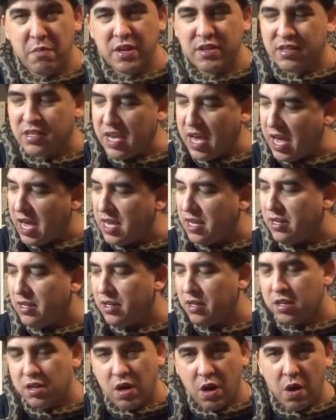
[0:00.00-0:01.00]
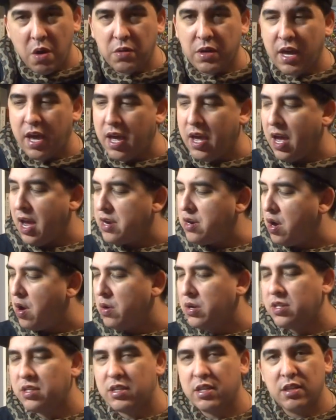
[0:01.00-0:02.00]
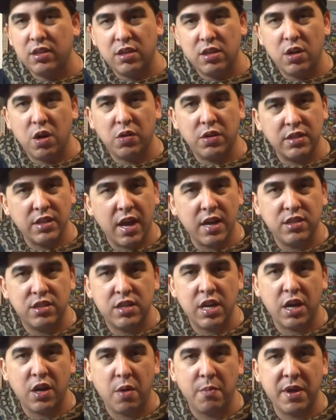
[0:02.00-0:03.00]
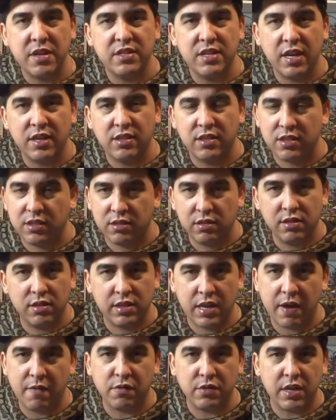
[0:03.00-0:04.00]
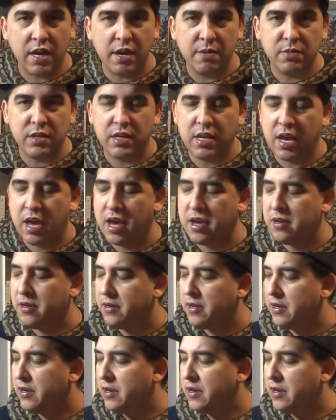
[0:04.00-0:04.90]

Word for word: But stay, you know, okay, I notice, you know, because I check on my snakes several times a day.